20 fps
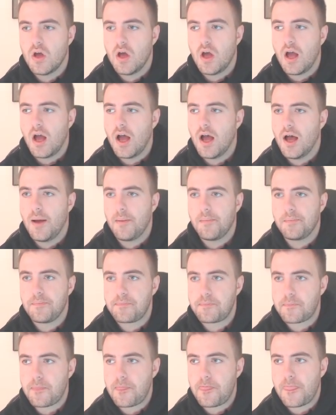
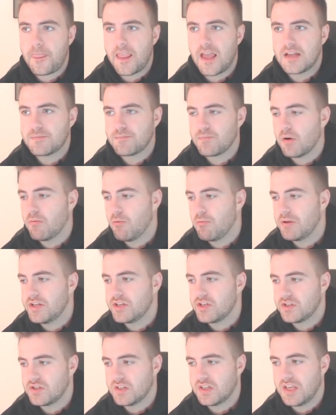It's probably
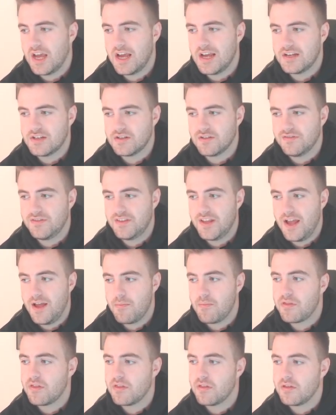just a case of
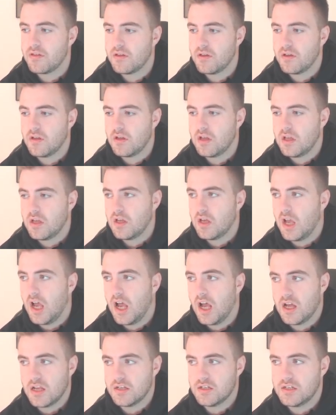depth,
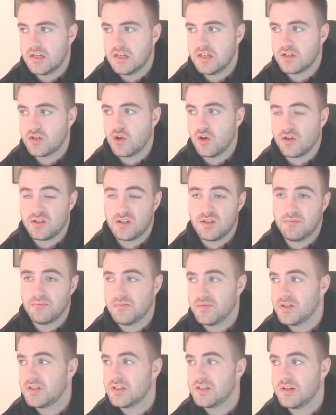and he's got some
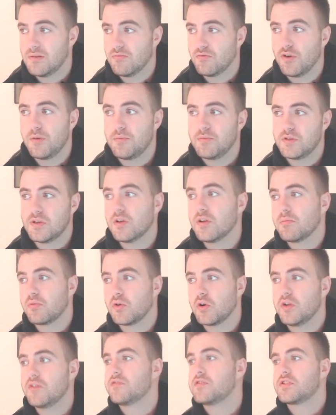room to
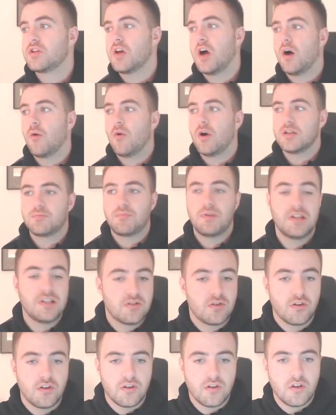improve style-wise, but he's
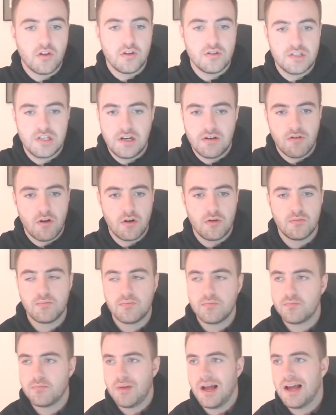on a £0
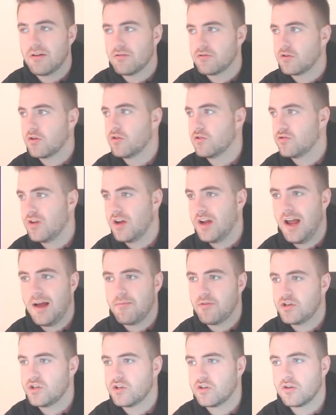contract,
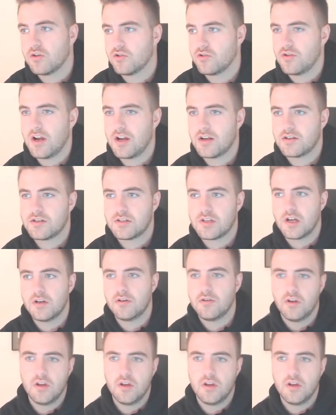amateur contract, so